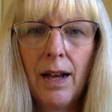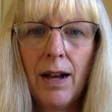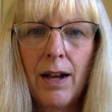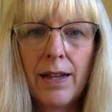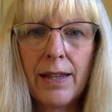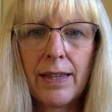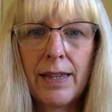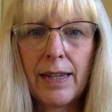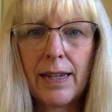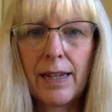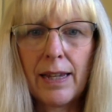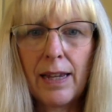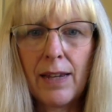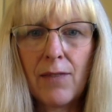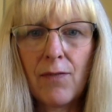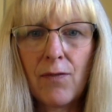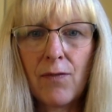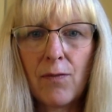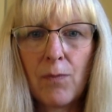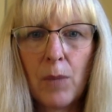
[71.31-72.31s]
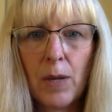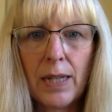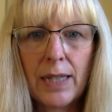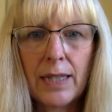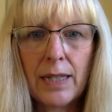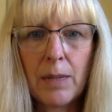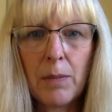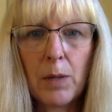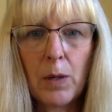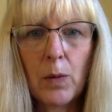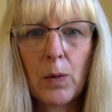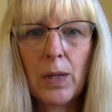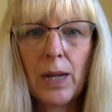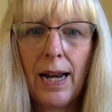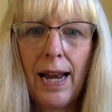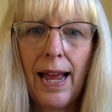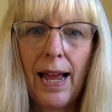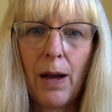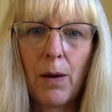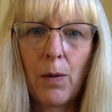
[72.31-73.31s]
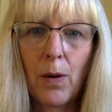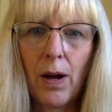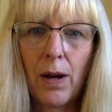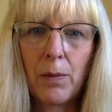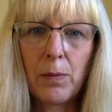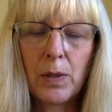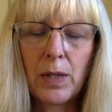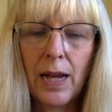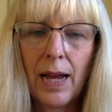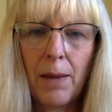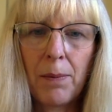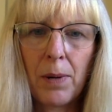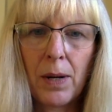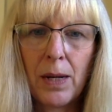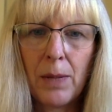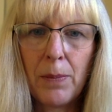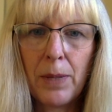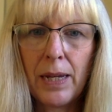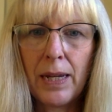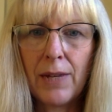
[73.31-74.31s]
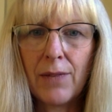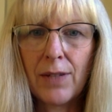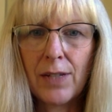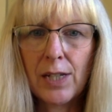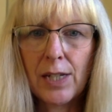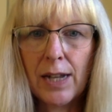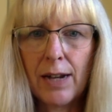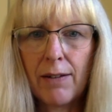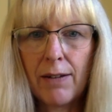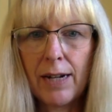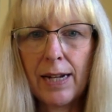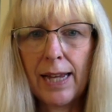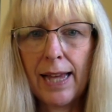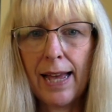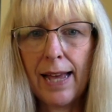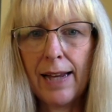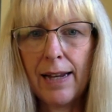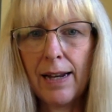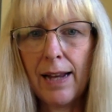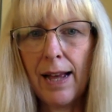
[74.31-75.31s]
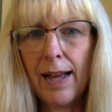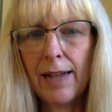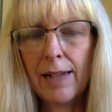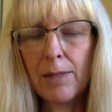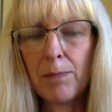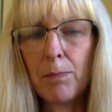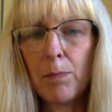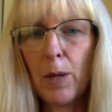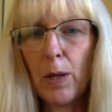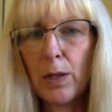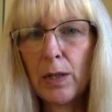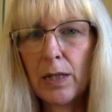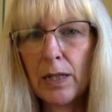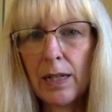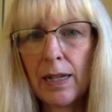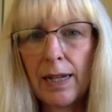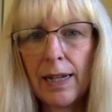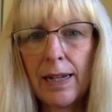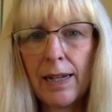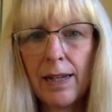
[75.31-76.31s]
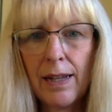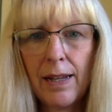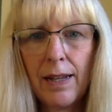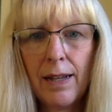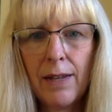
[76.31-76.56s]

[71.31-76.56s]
I think if my stomach would allow, I would happily be a vegetarian again, and mostly